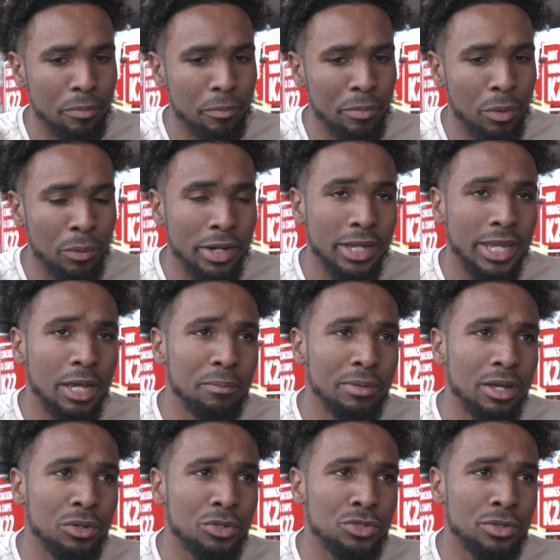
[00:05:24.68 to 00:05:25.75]
But when it came
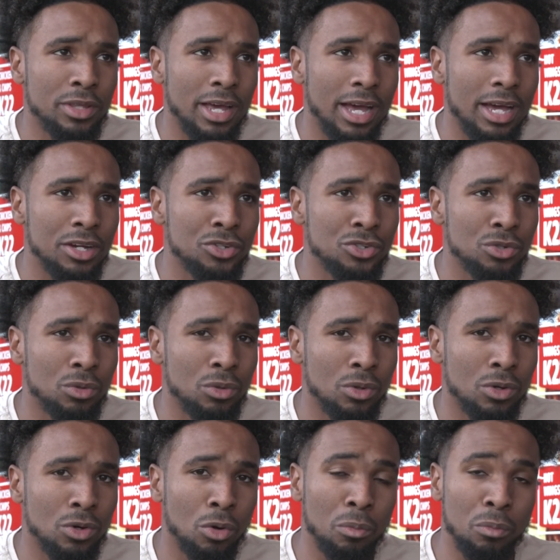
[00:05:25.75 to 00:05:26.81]
down to the actual
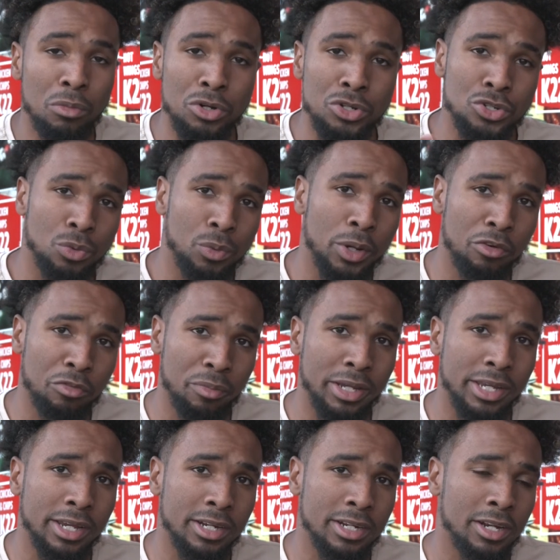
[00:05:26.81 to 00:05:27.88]
commercial way of
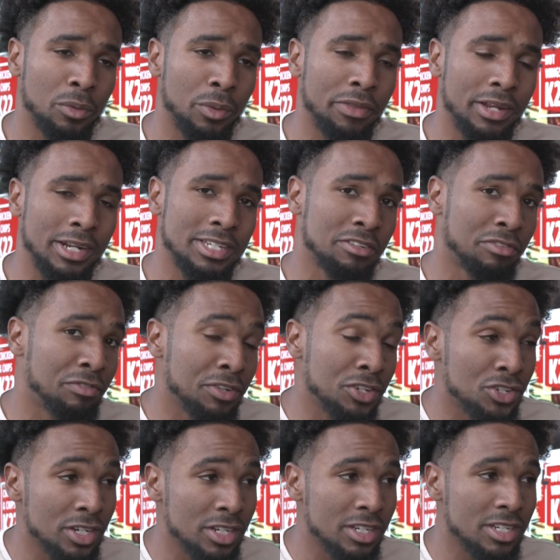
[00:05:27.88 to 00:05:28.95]
making it in a way that it's
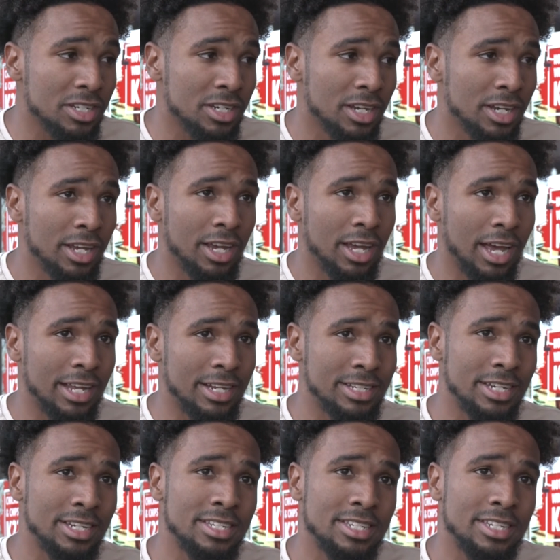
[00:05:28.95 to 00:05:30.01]
efficient and
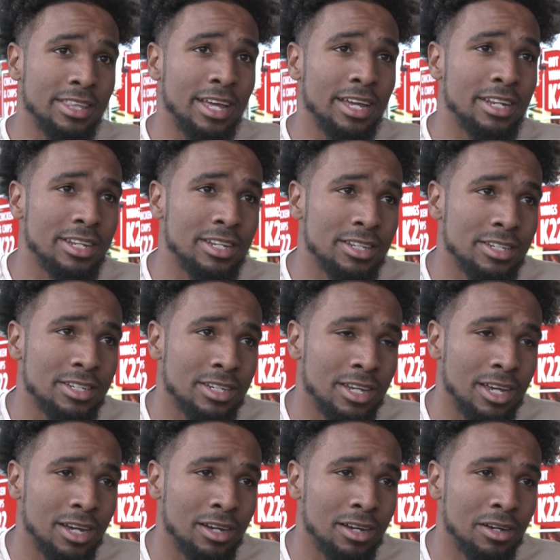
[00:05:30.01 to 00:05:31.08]
tasty, that
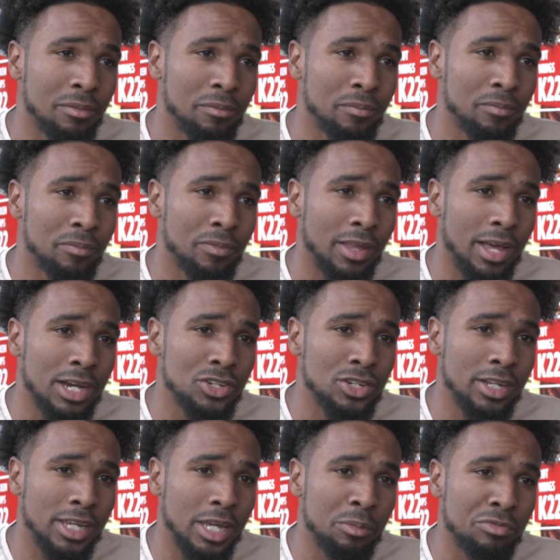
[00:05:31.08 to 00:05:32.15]

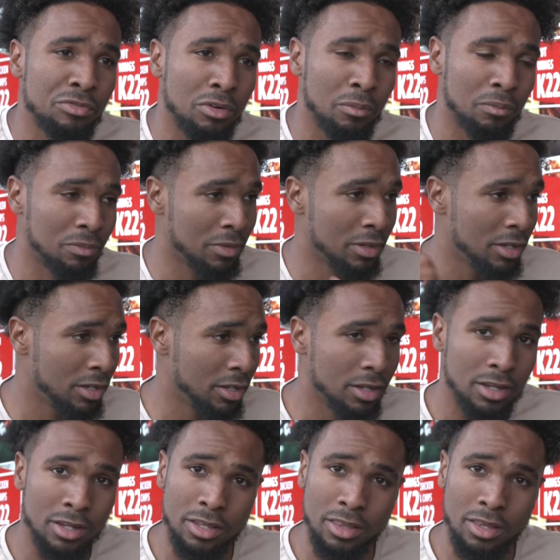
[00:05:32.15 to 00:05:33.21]
actually came from
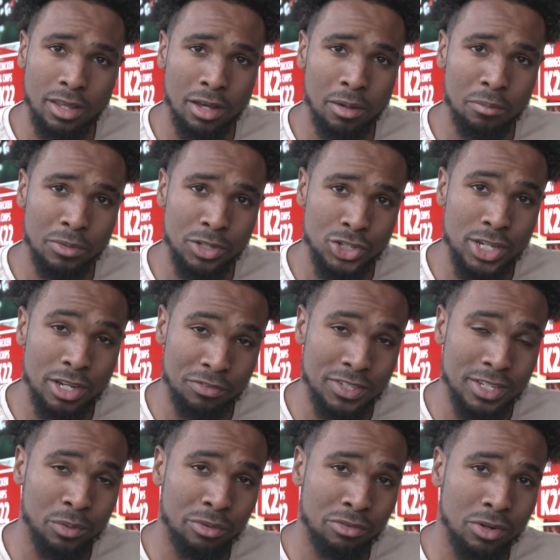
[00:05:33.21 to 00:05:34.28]
the chefs
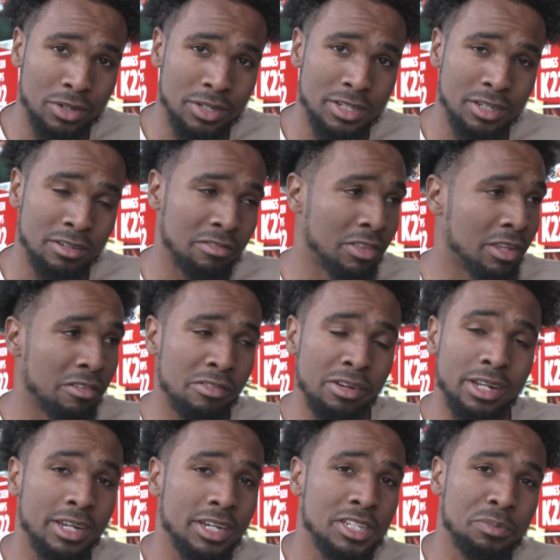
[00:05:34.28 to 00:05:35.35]
that we've got here. They're
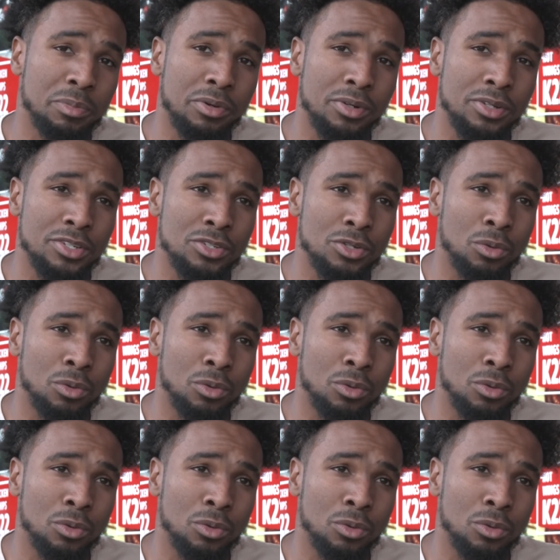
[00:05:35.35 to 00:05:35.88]
really experienced.